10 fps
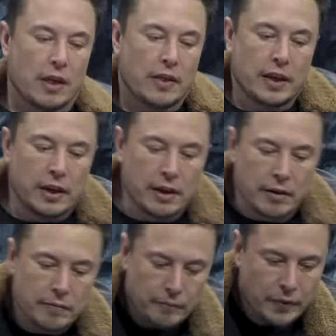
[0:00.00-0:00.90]
the,
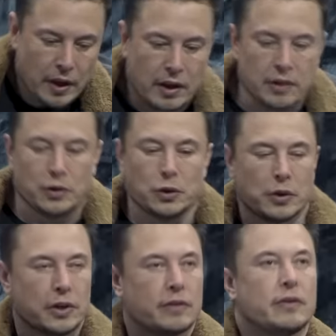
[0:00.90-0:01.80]
uh, you
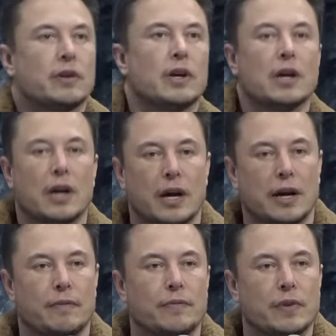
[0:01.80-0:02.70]
can uh,